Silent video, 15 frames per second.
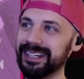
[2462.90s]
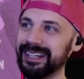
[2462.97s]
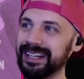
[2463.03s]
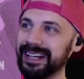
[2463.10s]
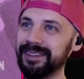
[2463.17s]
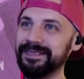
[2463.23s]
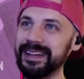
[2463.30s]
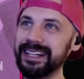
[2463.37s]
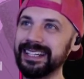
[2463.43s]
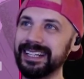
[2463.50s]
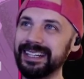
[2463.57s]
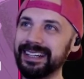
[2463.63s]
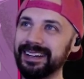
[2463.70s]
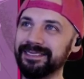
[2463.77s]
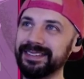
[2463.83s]
I'm feeling it.
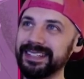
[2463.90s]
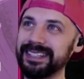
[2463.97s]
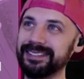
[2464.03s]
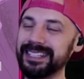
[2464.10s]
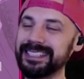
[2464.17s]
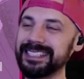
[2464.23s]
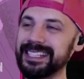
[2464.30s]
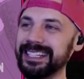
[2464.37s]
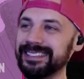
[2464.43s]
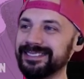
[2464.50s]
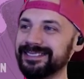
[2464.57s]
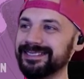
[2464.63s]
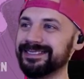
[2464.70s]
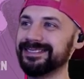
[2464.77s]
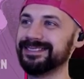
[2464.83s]
I'm feeling risky.
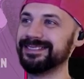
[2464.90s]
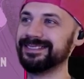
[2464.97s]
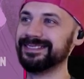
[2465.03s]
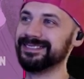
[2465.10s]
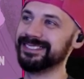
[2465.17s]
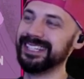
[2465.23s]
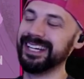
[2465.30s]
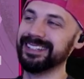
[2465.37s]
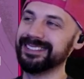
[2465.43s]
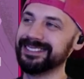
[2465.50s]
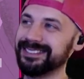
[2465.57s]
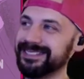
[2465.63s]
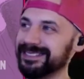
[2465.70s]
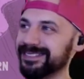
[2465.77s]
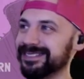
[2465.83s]
Yeah,
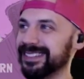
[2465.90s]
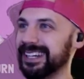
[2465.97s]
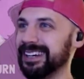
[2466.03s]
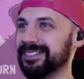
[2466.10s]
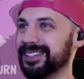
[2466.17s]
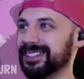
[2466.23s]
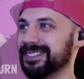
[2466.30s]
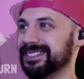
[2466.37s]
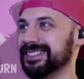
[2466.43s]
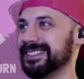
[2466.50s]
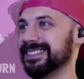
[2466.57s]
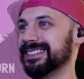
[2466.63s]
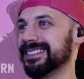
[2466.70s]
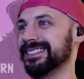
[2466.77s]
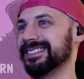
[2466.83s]
whatever.
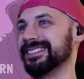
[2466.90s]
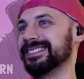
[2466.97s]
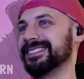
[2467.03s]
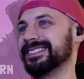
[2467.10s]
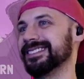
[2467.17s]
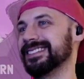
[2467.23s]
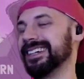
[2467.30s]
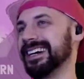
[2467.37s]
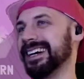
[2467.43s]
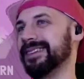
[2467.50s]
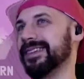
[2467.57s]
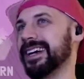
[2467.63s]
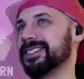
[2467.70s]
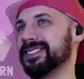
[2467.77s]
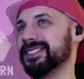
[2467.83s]
I'm
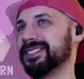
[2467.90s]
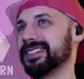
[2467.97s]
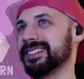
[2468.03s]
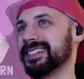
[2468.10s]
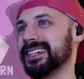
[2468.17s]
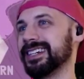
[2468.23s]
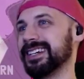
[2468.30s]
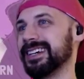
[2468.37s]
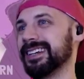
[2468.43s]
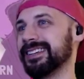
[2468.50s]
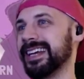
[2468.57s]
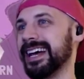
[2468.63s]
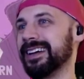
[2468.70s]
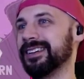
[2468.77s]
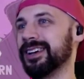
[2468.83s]
actually just gonna go...
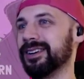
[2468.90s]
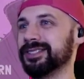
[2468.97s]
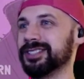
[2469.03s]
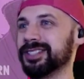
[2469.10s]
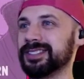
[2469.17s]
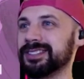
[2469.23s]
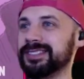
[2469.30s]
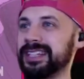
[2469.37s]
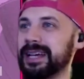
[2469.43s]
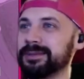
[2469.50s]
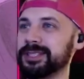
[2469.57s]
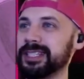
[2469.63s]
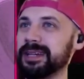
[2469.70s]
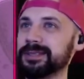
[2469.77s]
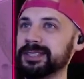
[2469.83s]
no, just damage,
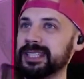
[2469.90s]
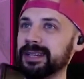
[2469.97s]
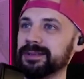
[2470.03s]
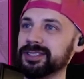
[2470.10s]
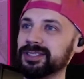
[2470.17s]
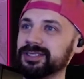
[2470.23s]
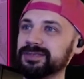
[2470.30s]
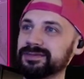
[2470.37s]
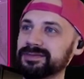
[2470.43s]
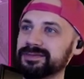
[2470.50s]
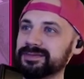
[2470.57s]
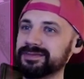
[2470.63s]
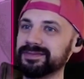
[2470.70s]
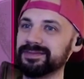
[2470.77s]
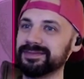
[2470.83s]
damage, damage.
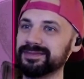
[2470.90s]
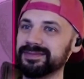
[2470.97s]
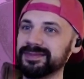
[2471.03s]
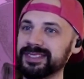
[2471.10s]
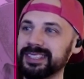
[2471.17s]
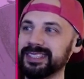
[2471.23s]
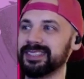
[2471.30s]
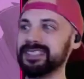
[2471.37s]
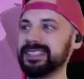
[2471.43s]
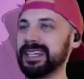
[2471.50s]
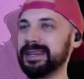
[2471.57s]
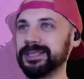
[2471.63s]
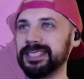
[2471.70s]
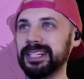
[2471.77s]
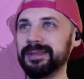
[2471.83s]

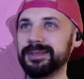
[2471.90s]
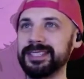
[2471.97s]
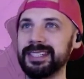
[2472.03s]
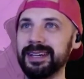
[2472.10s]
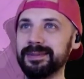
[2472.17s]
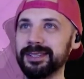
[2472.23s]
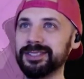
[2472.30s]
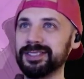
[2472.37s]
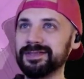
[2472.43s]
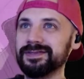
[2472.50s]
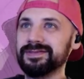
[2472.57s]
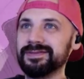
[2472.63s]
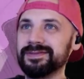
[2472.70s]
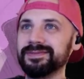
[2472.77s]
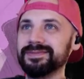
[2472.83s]
Damage, damage, damage.
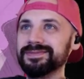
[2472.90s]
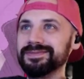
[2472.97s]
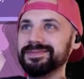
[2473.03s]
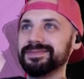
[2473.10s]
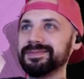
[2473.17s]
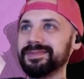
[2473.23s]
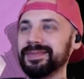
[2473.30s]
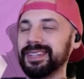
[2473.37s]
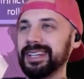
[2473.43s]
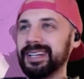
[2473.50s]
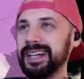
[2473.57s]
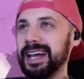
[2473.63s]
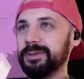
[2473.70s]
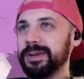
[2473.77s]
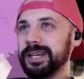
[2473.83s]

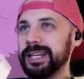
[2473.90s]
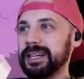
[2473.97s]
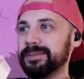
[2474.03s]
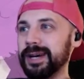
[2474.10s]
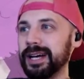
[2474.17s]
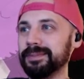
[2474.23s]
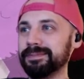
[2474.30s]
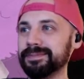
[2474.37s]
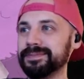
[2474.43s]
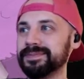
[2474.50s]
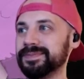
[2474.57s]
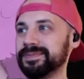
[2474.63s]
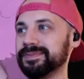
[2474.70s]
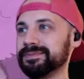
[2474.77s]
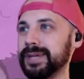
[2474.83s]
Gotta weaken him up.
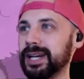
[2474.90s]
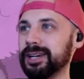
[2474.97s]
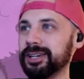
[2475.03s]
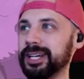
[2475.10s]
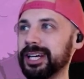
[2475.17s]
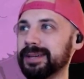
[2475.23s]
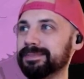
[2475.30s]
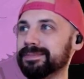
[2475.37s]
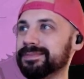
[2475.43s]
Buttercup.